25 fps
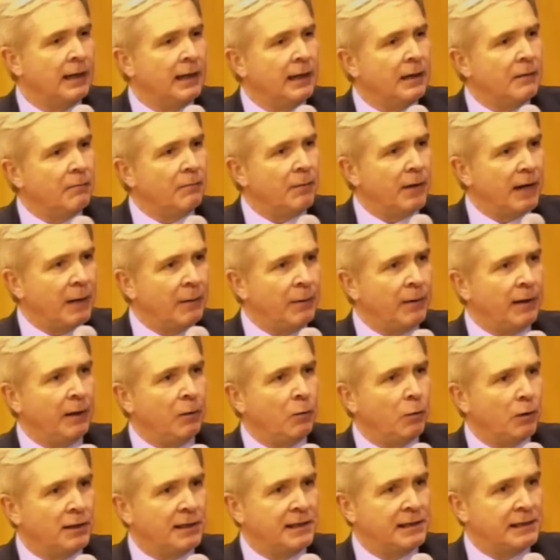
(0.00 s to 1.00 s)
Maybe
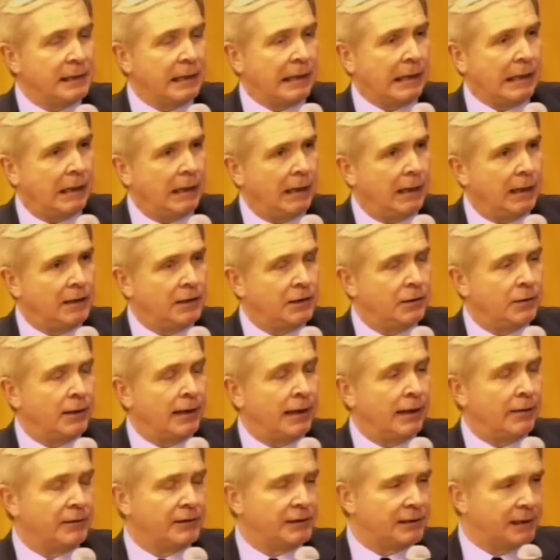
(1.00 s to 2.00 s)
what isn't clear to an
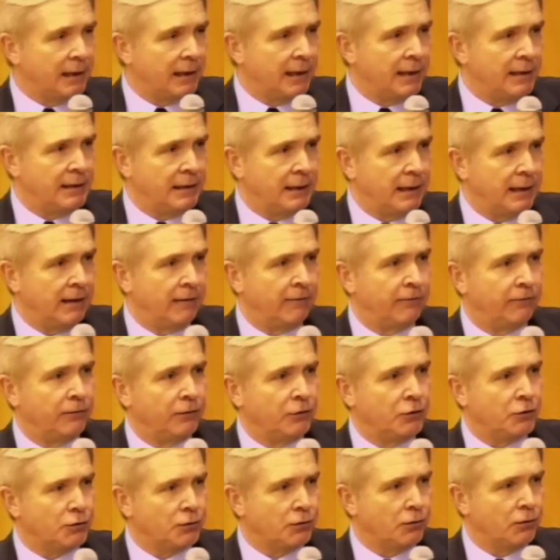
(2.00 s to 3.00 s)
outsider here for a
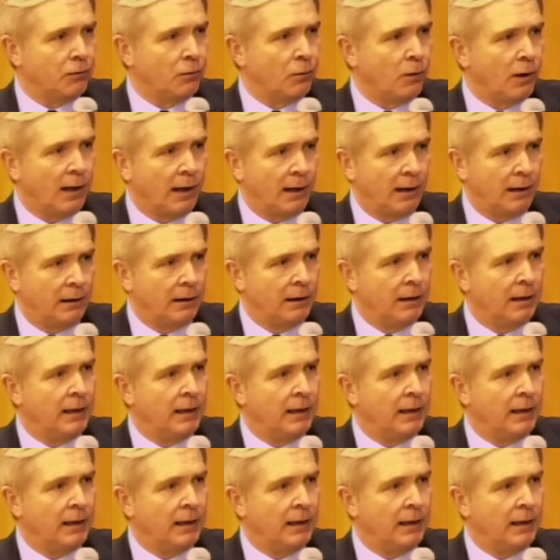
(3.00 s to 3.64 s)
short while